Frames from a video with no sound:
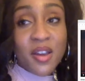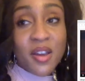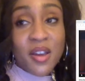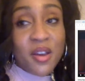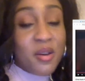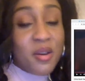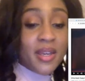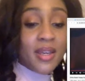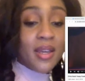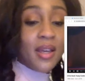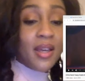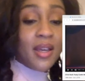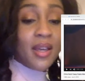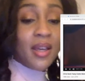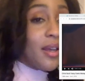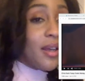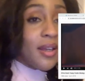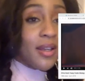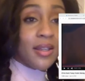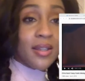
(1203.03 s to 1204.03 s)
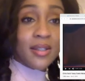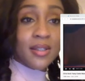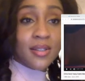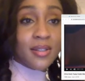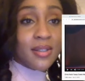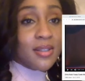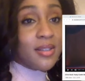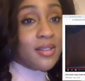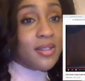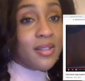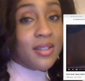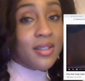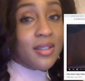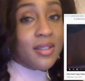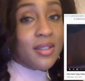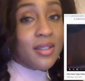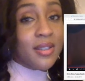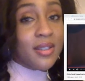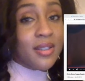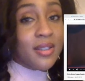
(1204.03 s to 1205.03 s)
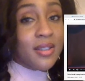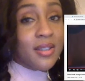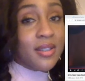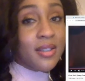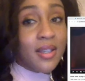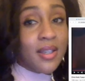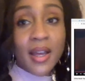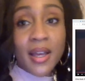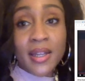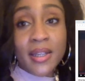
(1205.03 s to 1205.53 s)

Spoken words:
because, honey,